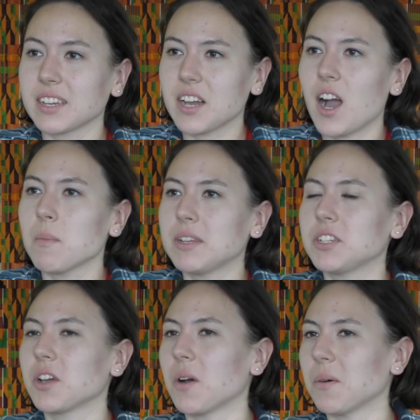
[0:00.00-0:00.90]
common
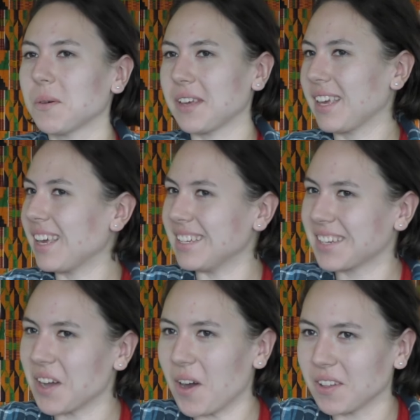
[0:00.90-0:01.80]
to go
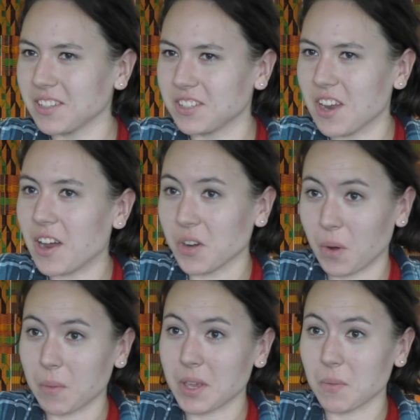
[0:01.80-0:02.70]
into college not
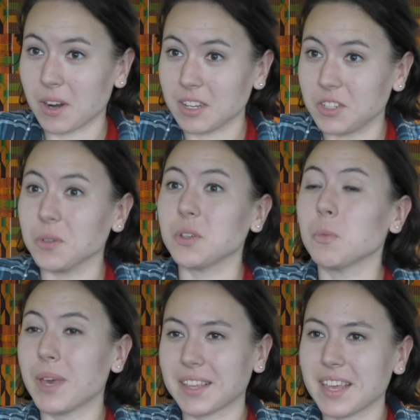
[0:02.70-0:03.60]
knowing what you want to do. You
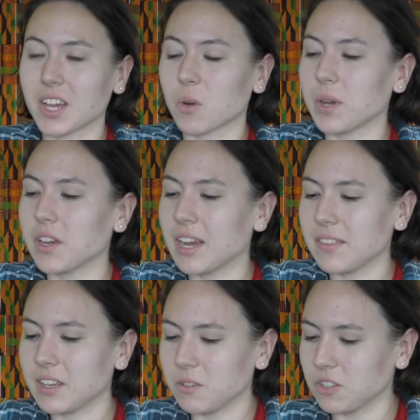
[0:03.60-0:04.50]
pick that career
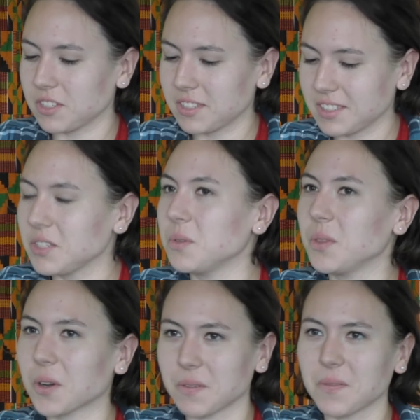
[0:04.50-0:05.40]
and then you
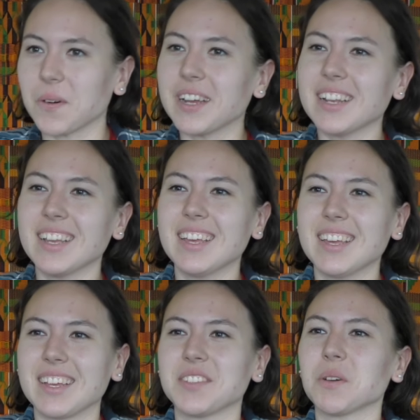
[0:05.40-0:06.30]
learn for it.
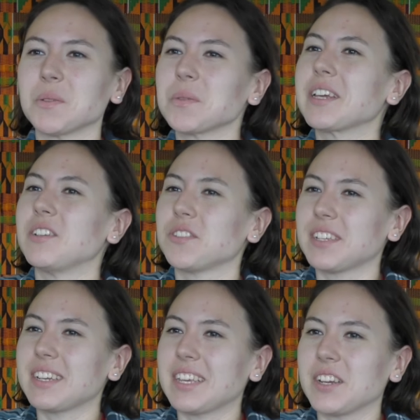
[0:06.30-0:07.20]
And so it was really
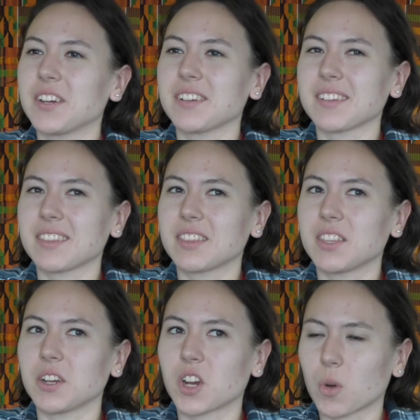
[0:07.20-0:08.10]
interesting to hear
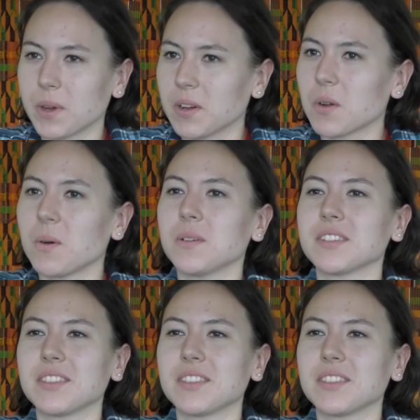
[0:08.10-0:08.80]
their career goals